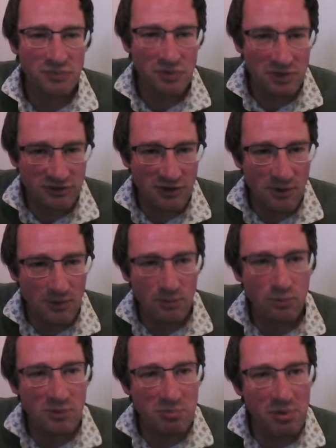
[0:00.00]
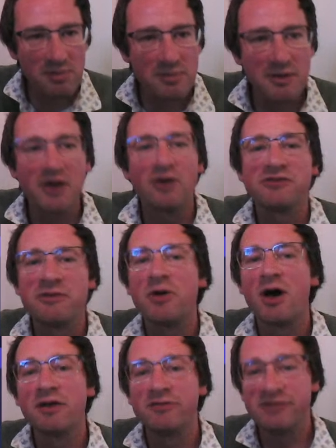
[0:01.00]
So we've probably got some
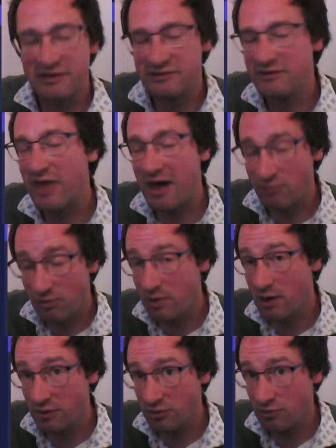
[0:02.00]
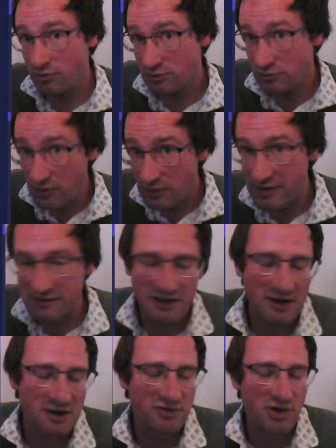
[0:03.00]
kind of sense of that from going through and doing this
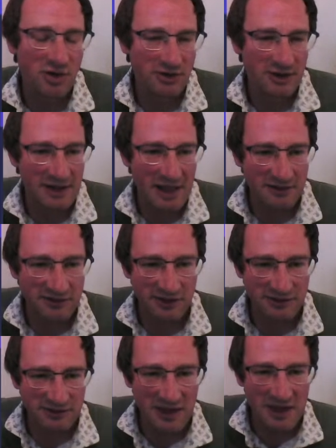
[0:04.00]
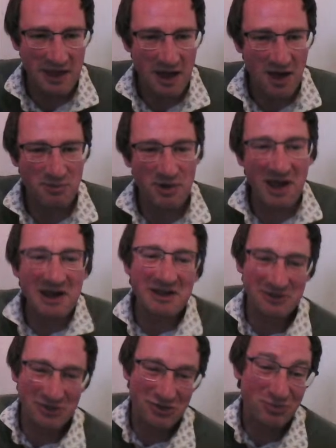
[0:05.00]
kind of coding analysis. But I didn't
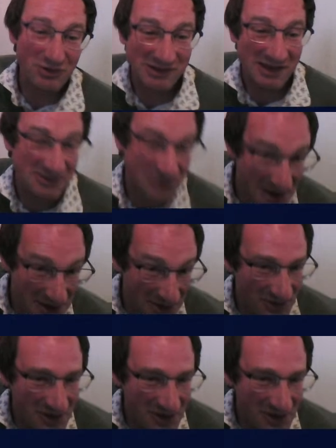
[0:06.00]
do this project, so I don't.